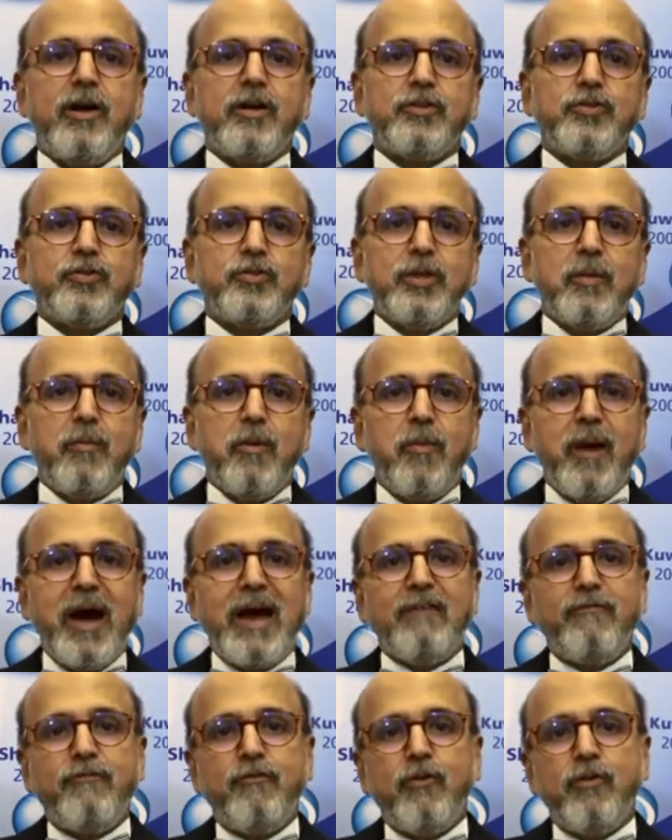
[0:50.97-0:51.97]
through the
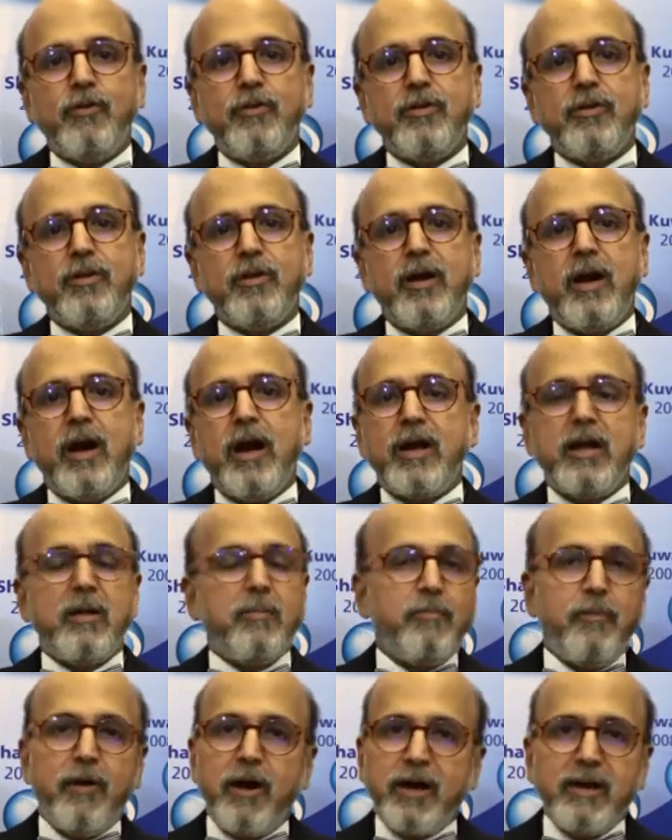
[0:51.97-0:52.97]
mobile phone at a
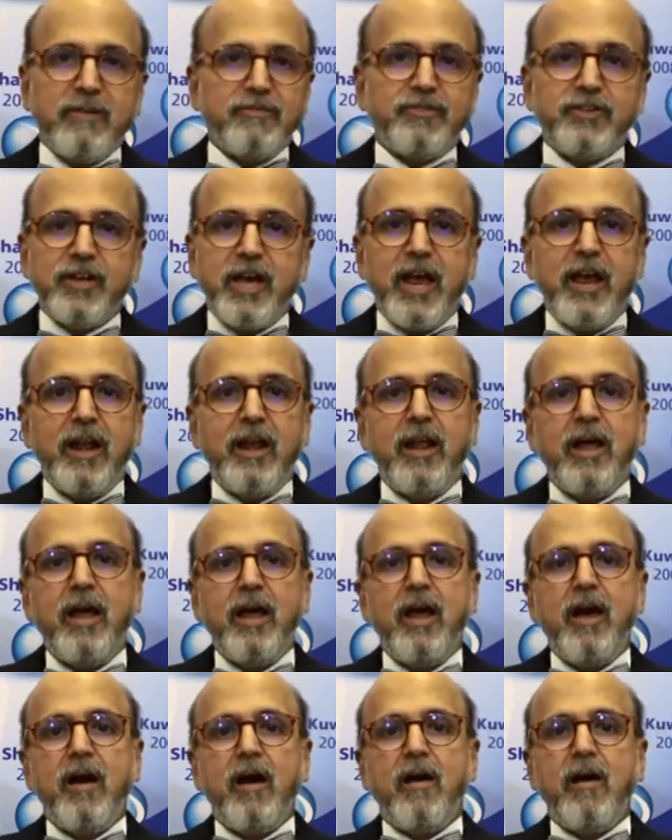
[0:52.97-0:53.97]
point of sale
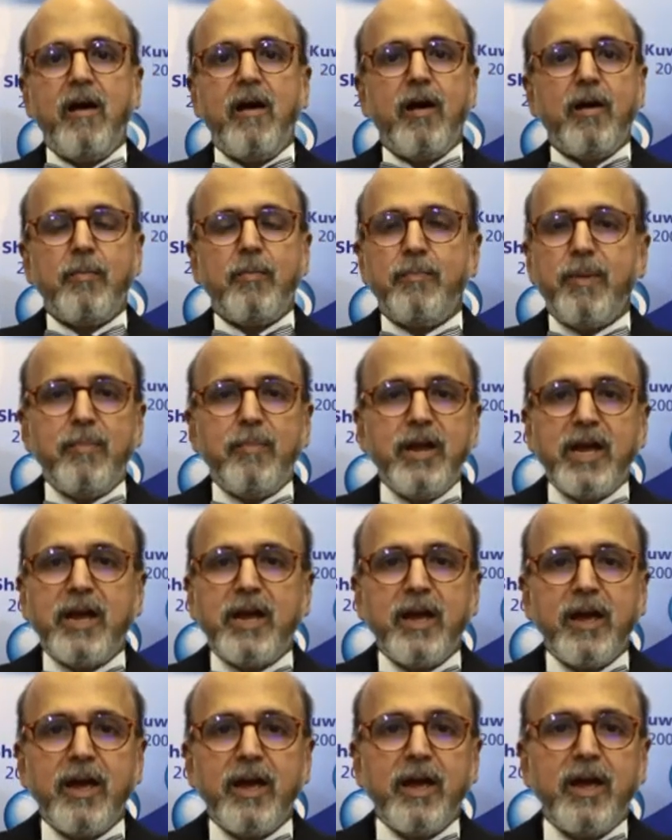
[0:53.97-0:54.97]
or
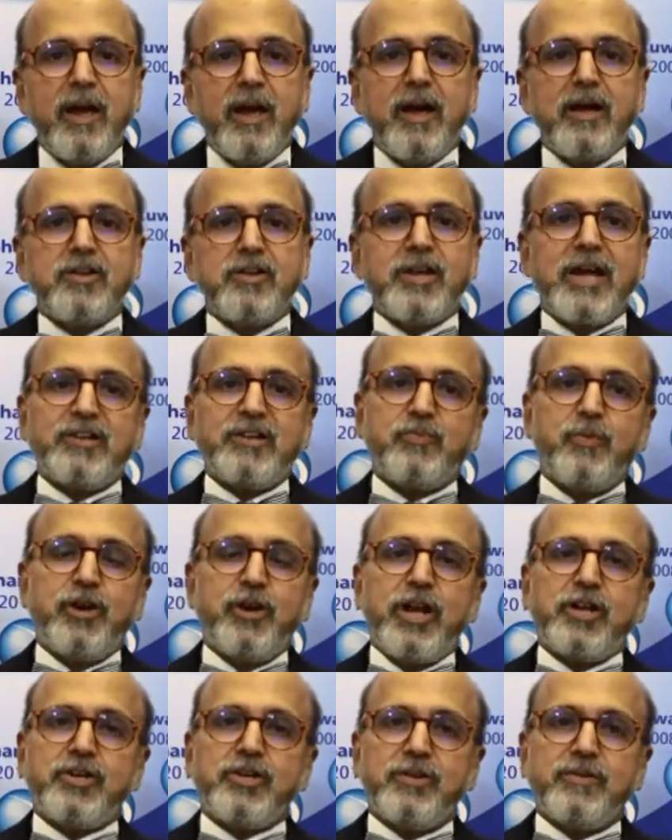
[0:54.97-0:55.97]
public
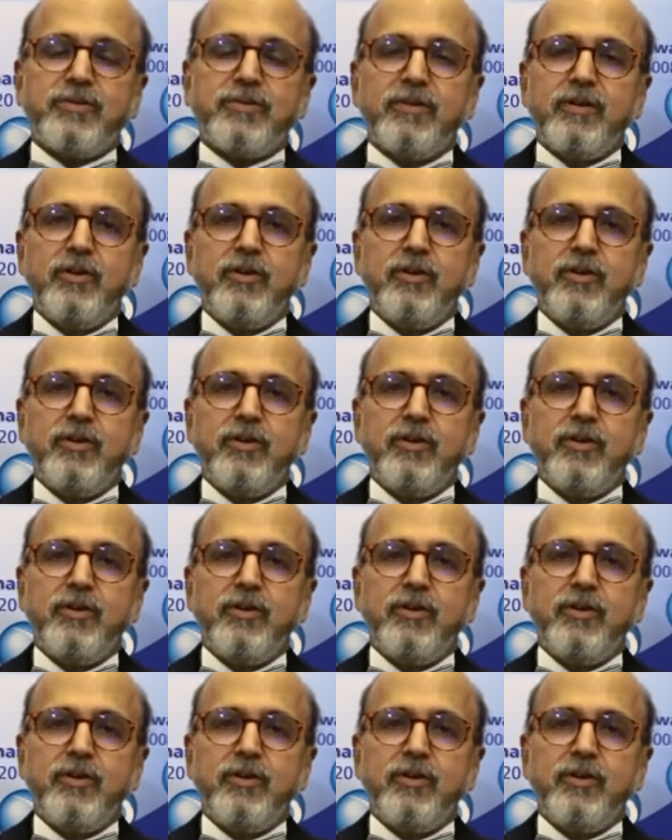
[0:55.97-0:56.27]
transportations.